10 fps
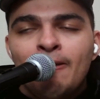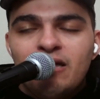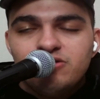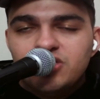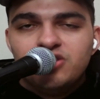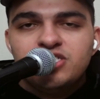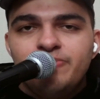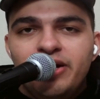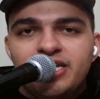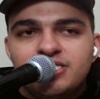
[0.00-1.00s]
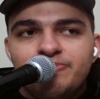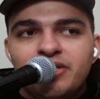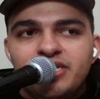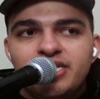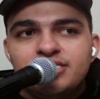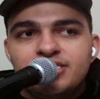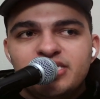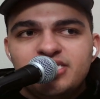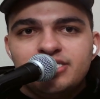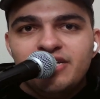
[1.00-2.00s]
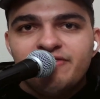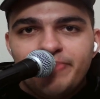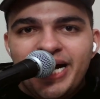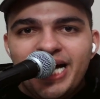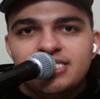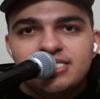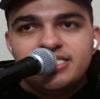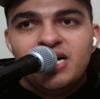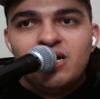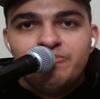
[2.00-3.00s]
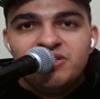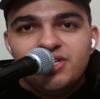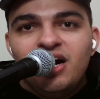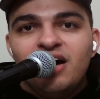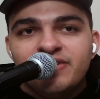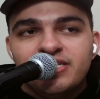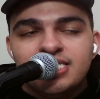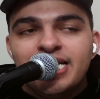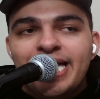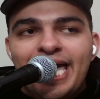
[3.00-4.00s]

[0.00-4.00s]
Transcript: It was also about his ability to, to deliver passes and to help build our offense.